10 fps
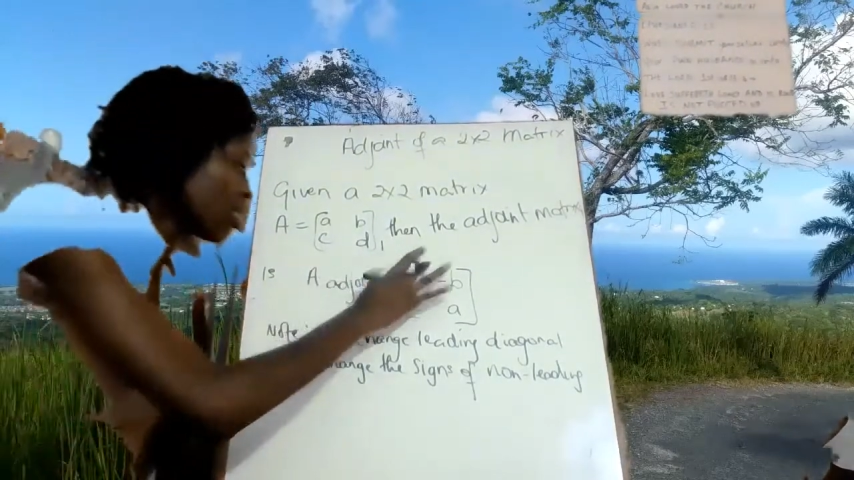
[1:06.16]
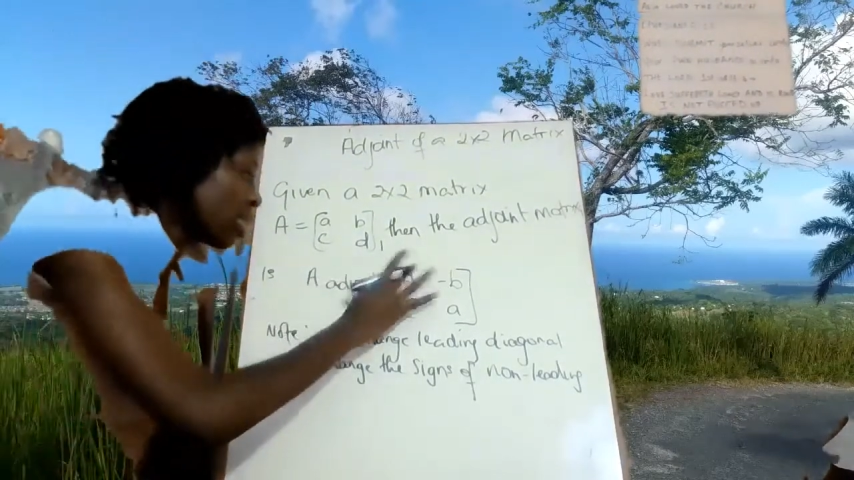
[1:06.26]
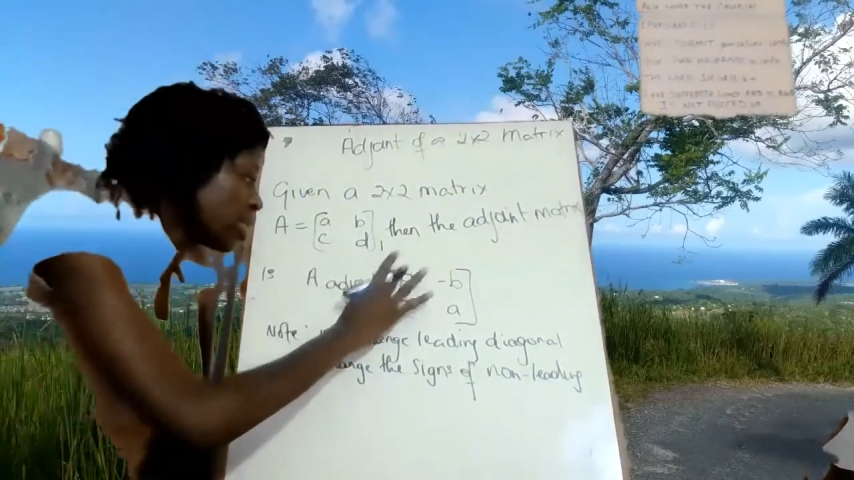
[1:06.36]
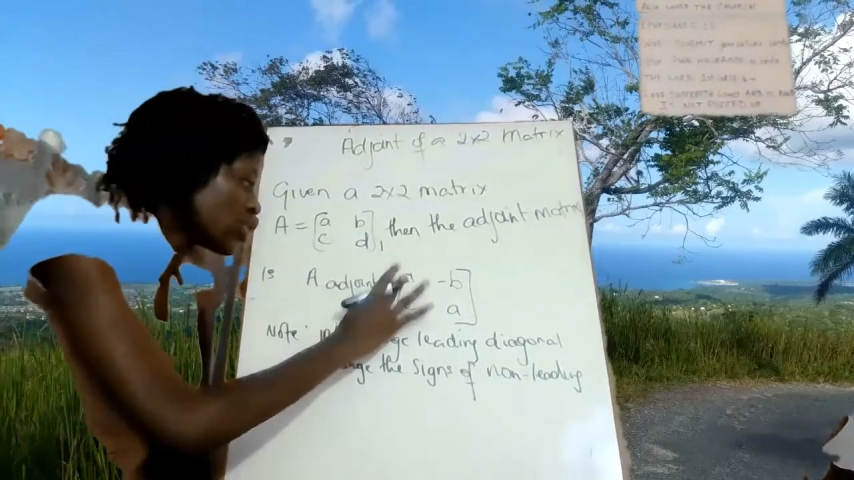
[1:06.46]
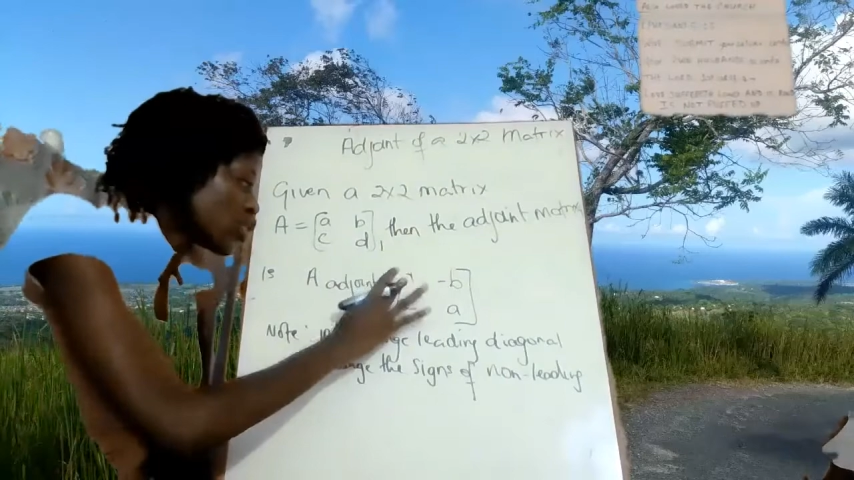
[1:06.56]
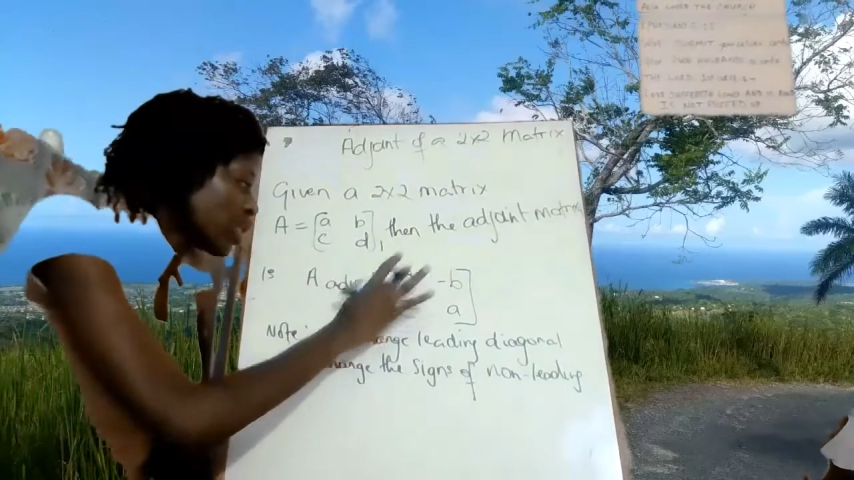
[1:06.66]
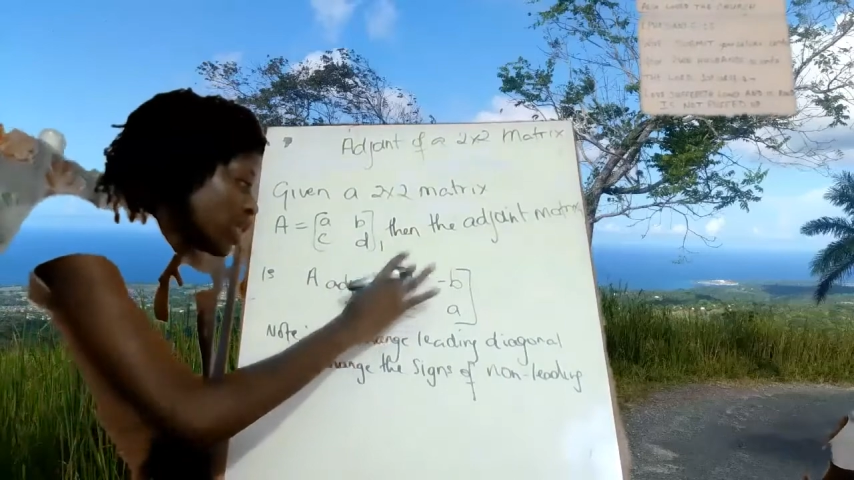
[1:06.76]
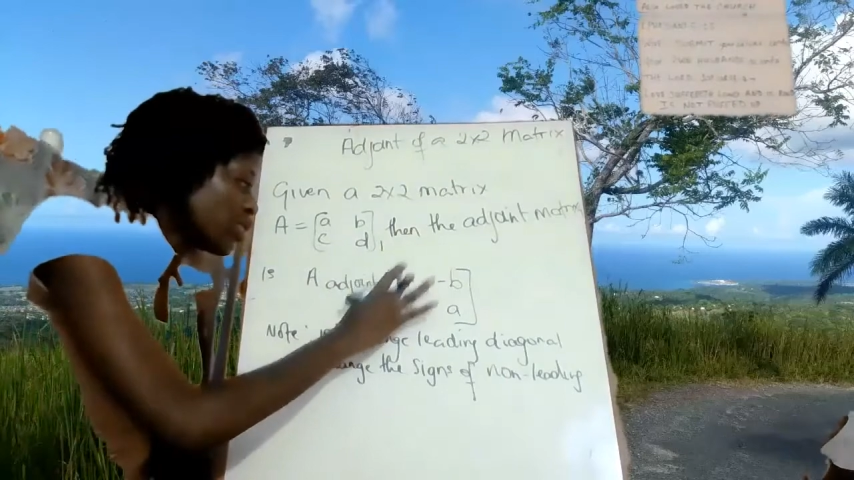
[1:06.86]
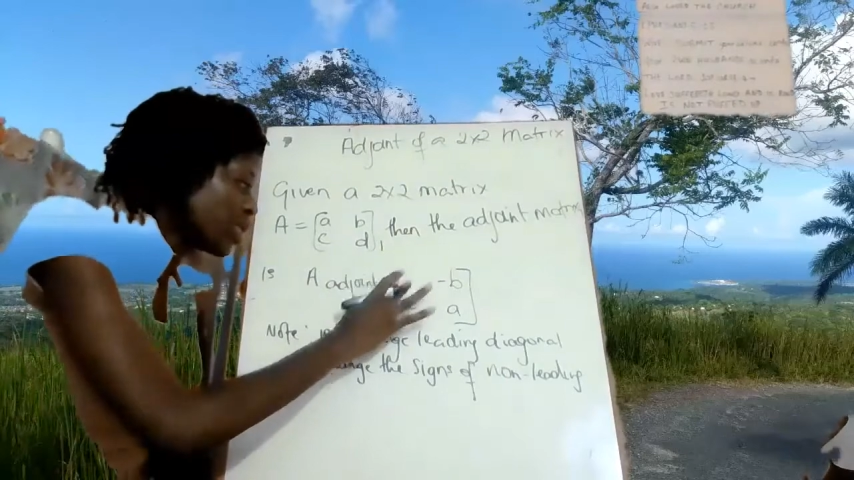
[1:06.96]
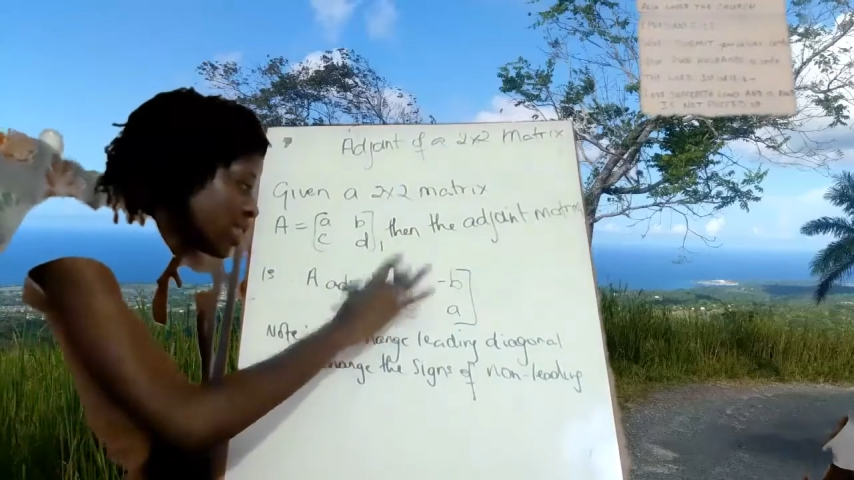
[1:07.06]
ensure that
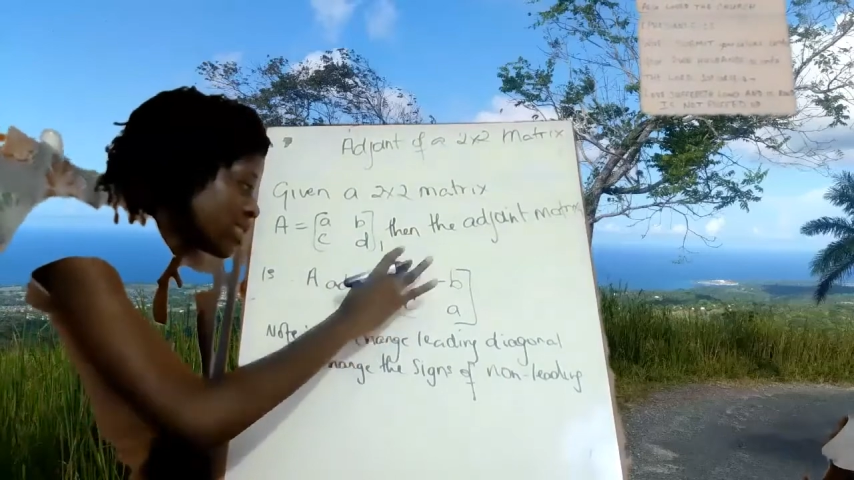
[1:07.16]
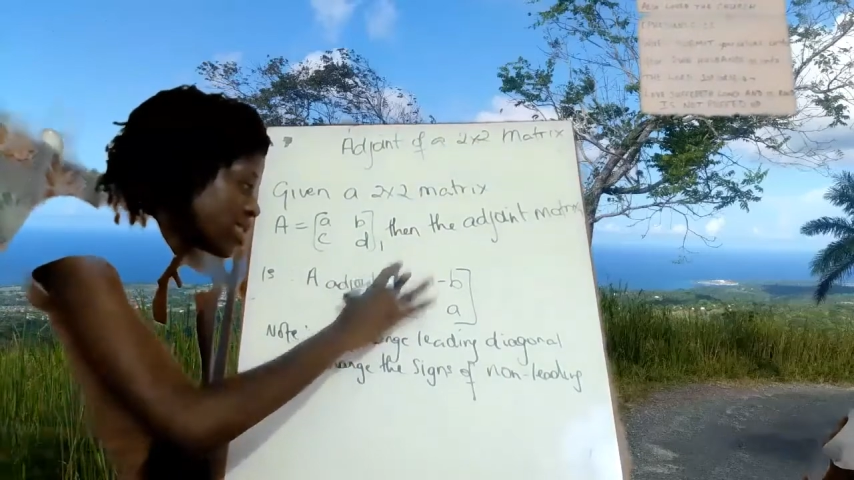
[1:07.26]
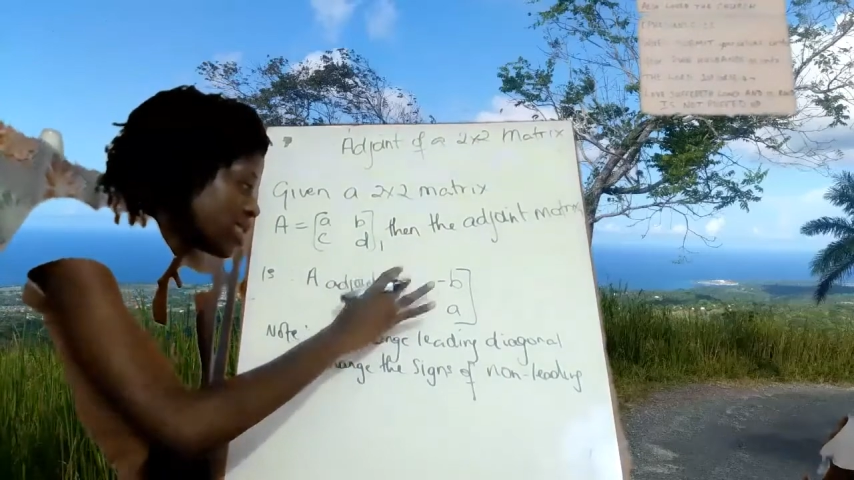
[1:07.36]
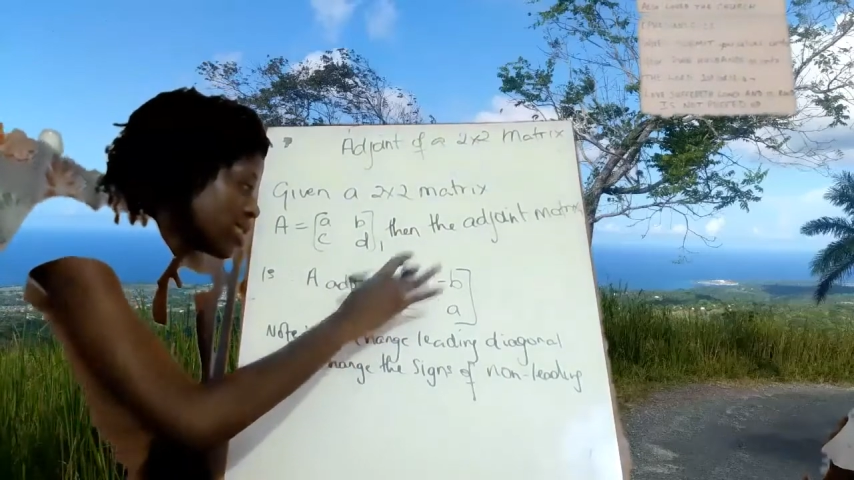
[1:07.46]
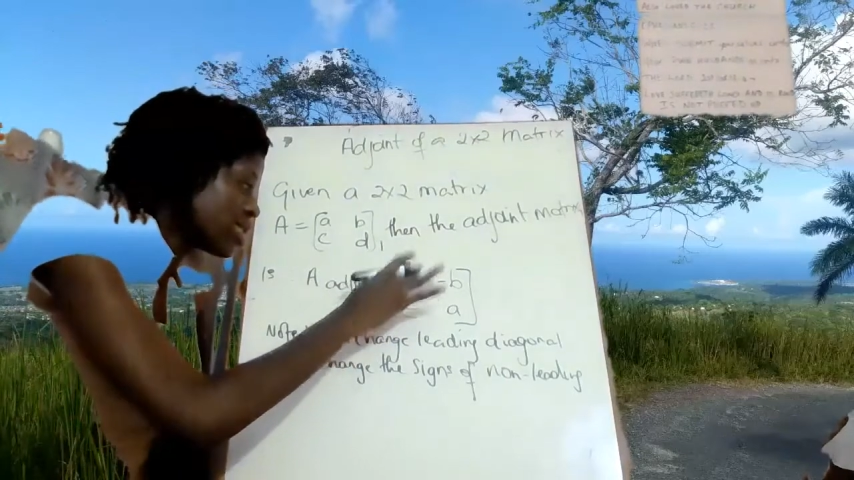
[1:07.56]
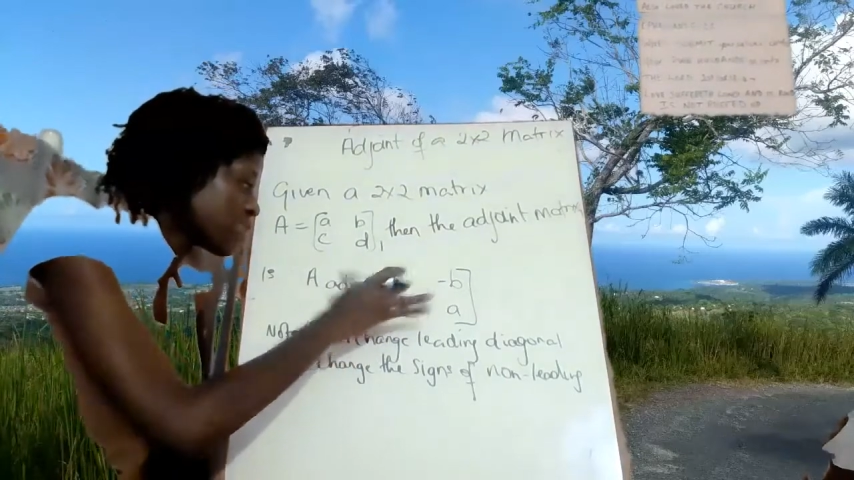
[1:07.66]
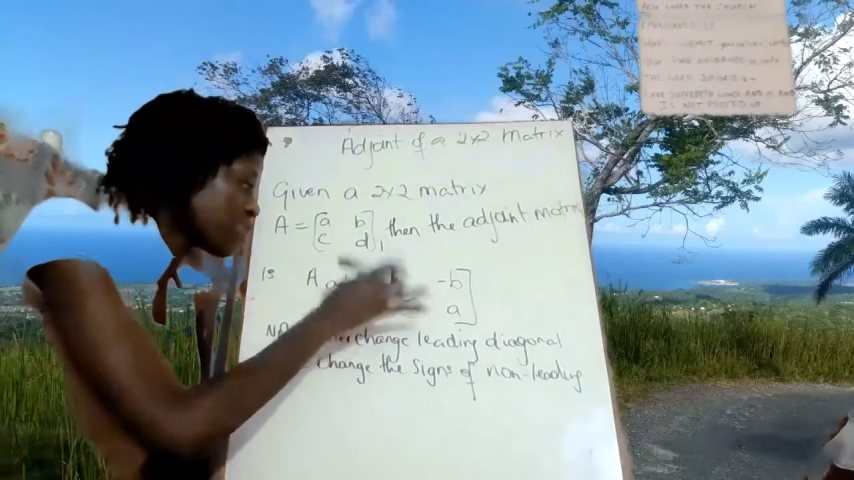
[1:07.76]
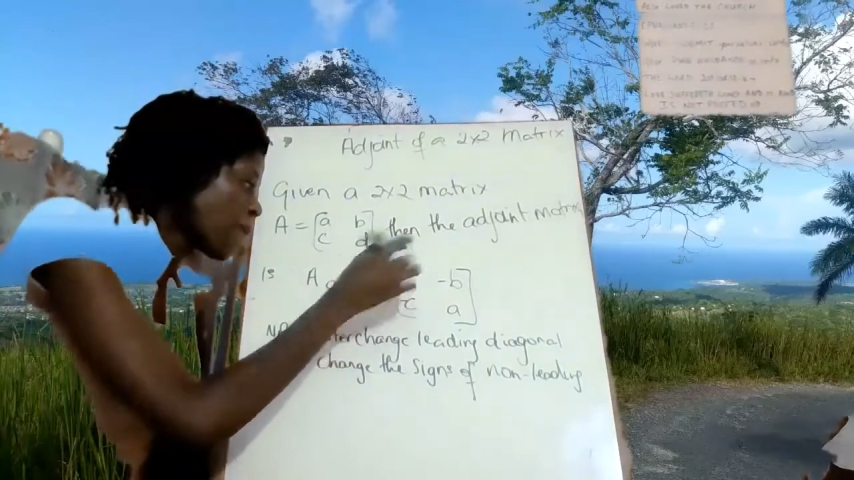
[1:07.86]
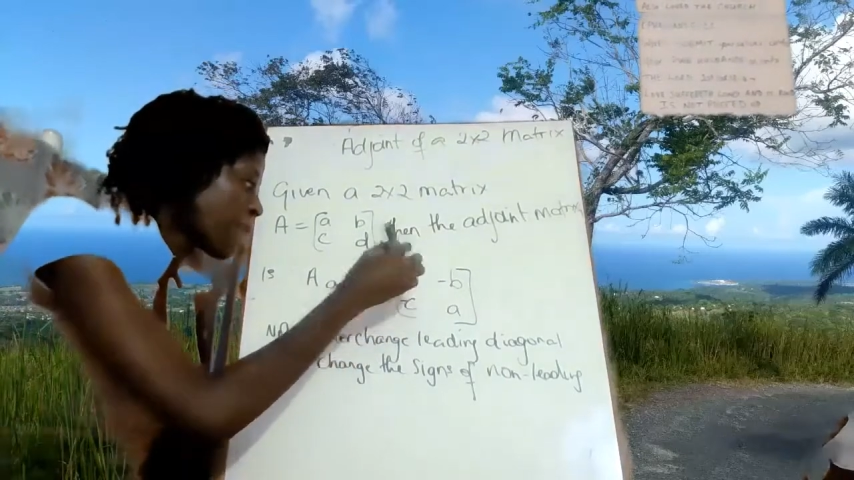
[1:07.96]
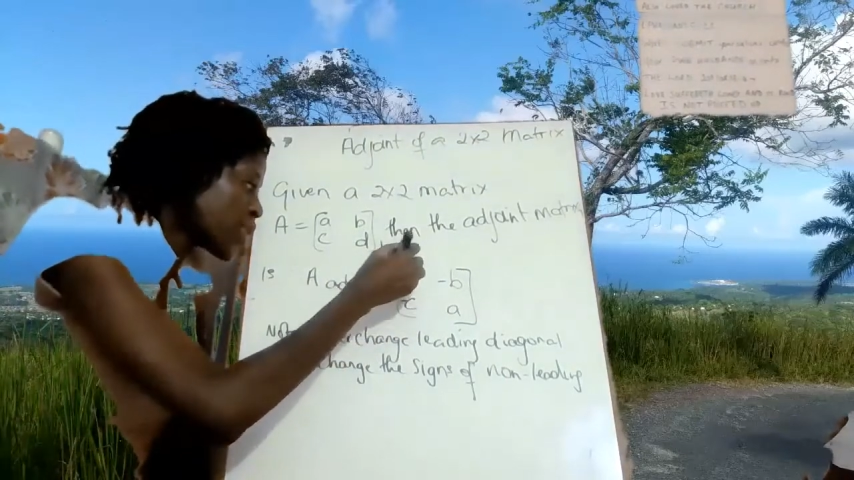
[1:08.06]
you can see this
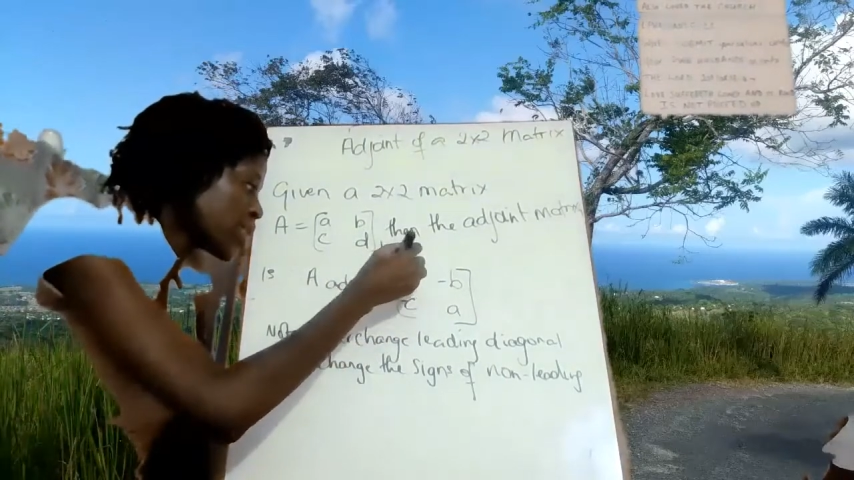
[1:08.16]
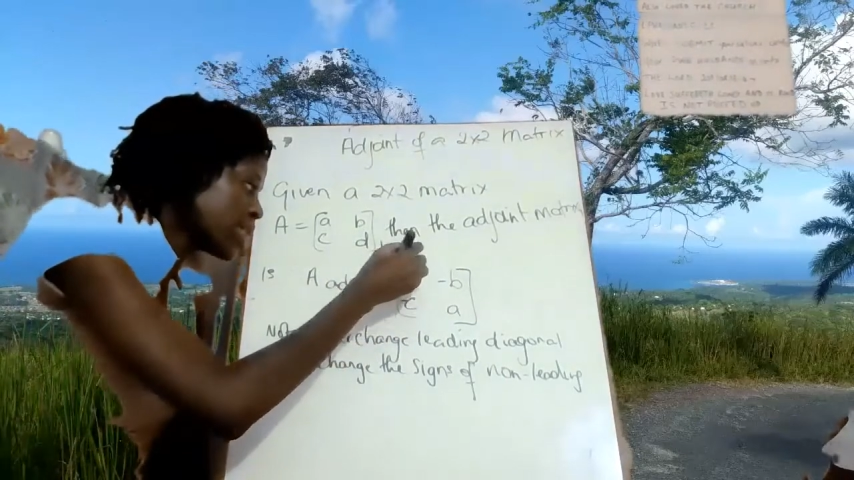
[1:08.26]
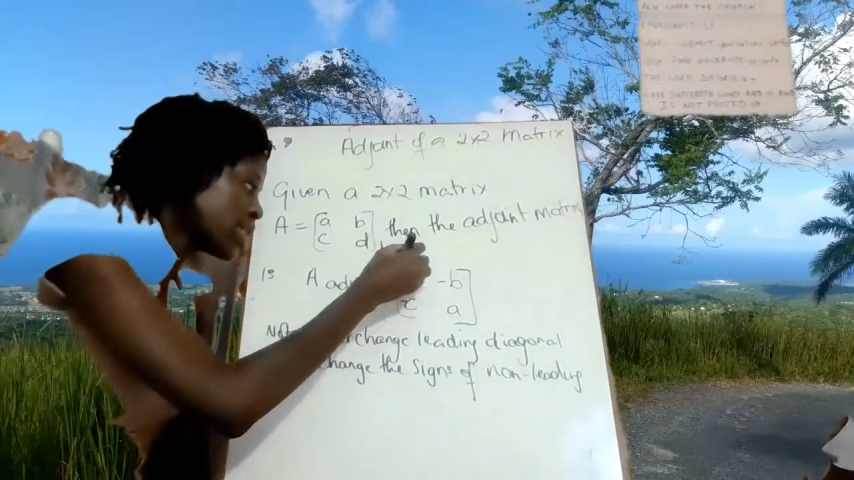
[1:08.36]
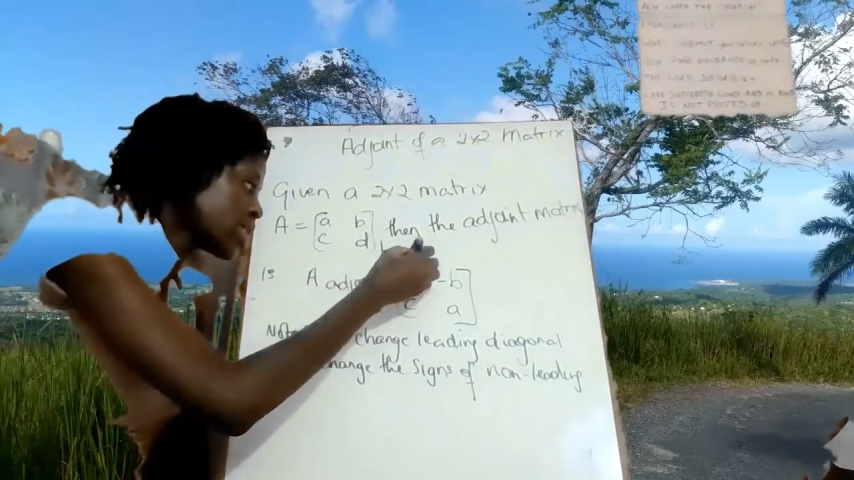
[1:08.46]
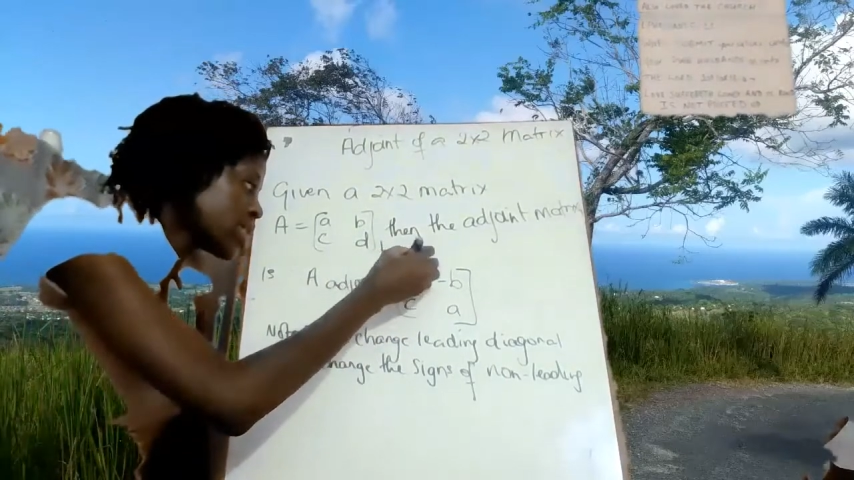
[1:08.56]
properly.